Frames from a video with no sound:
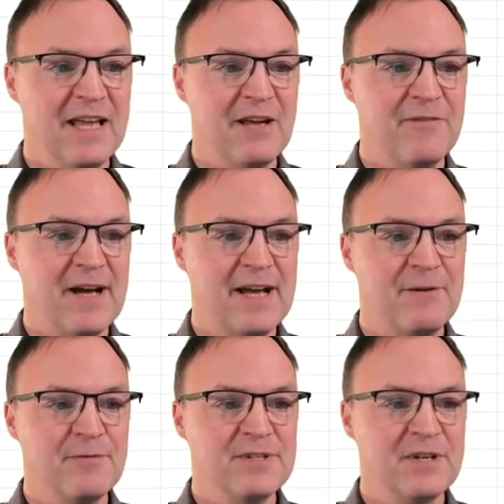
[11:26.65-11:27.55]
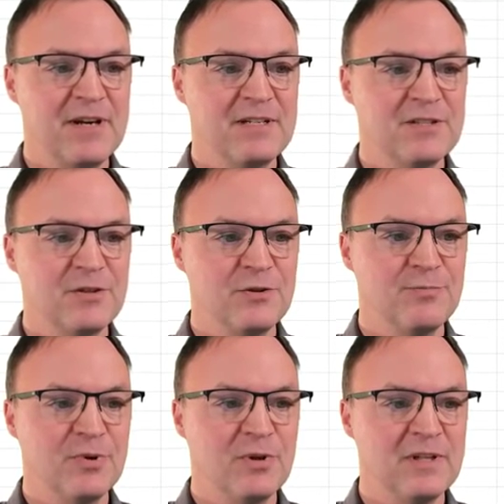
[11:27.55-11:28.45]
If I was going to
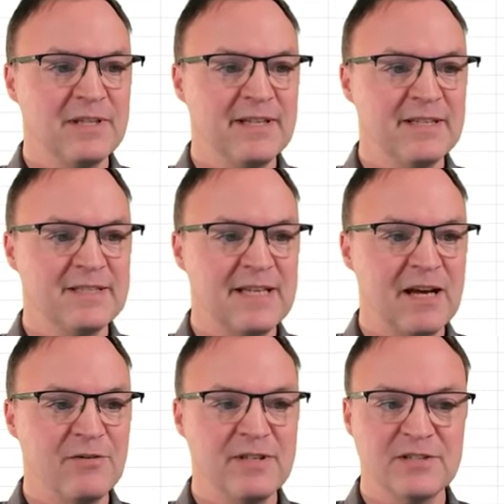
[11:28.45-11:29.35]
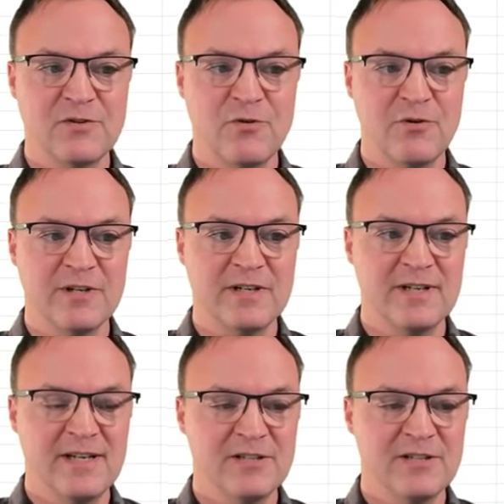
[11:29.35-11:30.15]
pull this down this corner,